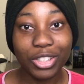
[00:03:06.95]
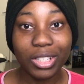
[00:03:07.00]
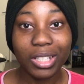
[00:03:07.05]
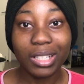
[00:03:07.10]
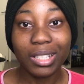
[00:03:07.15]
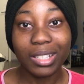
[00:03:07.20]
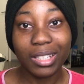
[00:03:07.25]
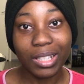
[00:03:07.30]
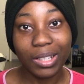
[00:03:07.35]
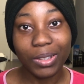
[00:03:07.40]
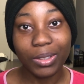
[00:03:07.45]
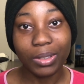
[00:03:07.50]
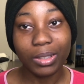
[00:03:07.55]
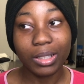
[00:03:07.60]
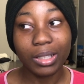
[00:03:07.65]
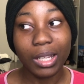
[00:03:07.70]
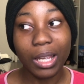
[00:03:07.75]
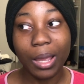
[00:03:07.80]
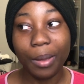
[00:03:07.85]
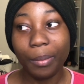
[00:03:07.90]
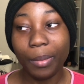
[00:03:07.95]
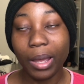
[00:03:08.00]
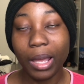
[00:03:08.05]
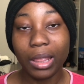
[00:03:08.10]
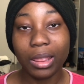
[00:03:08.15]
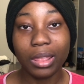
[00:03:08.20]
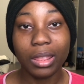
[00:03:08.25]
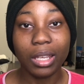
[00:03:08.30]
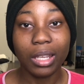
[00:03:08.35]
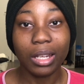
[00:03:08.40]
it the second time, and
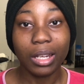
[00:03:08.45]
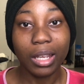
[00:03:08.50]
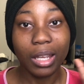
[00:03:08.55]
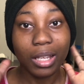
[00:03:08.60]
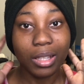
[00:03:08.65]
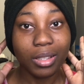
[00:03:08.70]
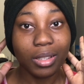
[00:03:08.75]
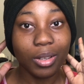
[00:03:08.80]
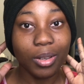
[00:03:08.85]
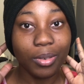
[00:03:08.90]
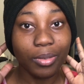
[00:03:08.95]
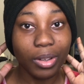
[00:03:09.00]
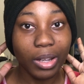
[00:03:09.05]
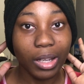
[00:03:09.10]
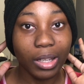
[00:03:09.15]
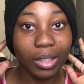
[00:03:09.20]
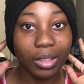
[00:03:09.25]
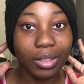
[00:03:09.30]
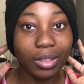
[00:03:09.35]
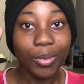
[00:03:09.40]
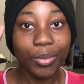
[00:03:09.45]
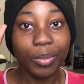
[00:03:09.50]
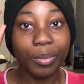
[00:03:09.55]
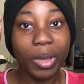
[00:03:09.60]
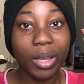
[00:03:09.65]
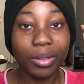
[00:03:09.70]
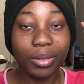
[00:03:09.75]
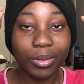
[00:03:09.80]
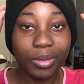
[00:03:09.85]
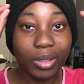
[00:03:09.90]
then I had to cover it with my
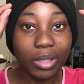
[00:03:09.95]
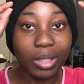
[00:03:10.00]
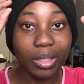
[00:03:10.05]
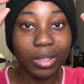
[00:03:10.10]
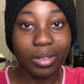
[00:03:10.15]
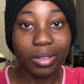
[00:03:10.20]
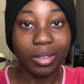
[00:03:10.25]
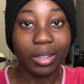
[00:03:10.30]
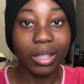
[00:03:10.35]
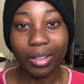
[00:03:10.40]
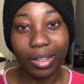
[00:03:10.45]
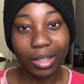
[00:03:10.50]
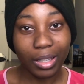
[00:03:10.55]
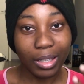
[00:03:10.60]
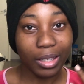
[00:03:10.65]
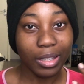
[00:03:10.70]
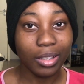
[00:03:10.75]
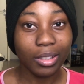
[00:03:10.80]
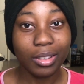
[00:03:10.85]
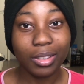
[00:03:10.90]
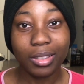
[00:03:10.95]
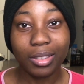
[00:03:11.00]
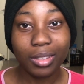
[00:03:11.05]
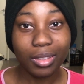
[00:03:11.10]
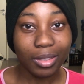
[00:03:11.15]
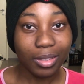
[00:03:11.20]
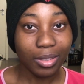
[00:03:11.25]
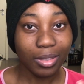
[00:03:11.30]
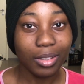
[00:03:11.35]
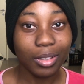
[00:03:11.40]
hoodie so it
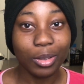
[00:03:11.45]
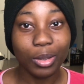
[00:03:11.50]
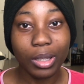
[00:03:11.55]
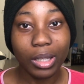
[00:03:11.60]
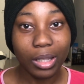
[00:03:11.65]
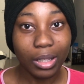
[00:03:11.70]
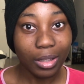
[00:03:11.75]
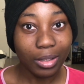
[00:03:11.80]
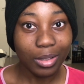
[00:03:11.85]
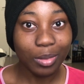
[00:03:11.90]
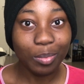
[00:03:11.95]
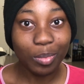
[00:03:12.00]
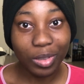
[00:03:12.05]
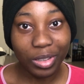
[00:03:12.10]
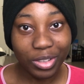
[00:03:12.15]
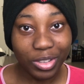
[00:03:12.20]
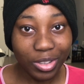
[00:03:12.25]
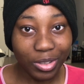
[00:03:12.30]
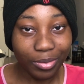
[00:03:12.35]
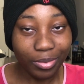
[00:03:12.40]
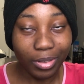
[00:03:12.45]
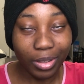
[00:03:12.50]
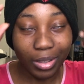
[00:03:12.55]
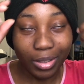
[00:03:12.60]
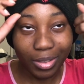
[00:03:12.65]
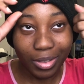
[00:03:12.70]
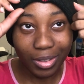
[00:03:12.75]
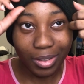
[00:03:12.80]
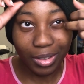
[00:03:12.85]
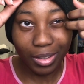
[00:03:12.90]
gets bleached
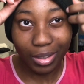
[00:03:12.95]
fast.